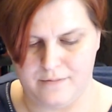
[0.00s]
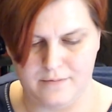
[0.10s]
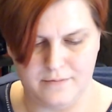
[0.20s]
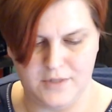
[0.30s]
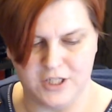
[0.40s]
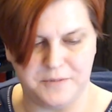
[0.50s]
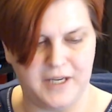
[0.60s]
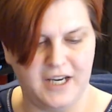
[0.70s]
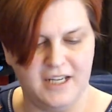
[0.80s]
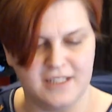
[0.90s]
Just
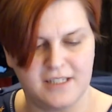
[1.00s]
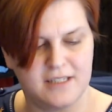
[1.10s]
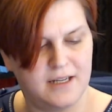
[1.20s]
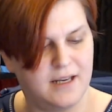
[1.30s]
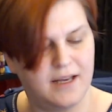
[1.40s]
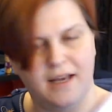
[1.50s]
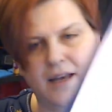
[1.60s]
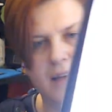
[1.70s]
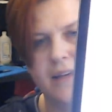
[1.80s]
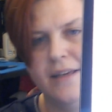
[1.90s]
because
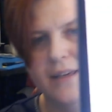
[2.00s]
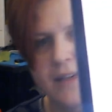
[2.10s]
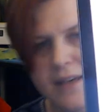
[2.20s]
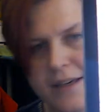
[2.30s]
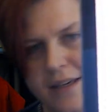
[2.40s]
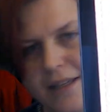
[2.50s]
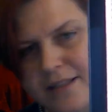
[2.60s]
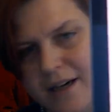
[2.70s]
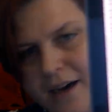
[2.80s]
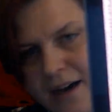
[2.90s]
it's
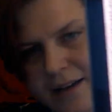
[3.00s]
got